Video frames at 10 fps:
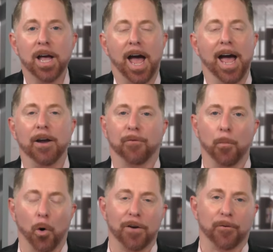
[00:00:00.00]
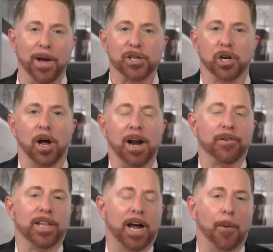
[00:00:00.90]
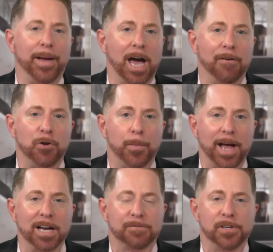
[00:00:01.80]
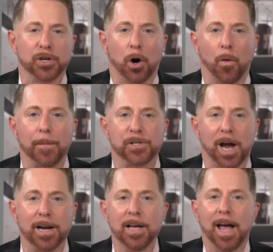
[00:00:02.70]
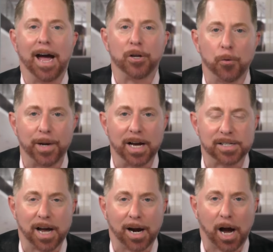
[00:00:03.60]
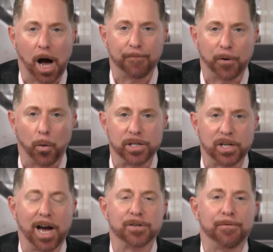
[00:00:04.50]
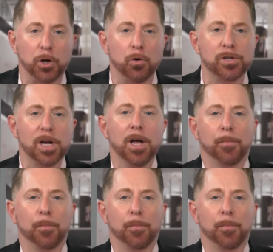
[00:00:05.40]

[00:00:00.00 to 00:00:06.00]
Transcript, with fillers: And for more information on everything coming out of UBS, visit our website at ubs.com forward slash views.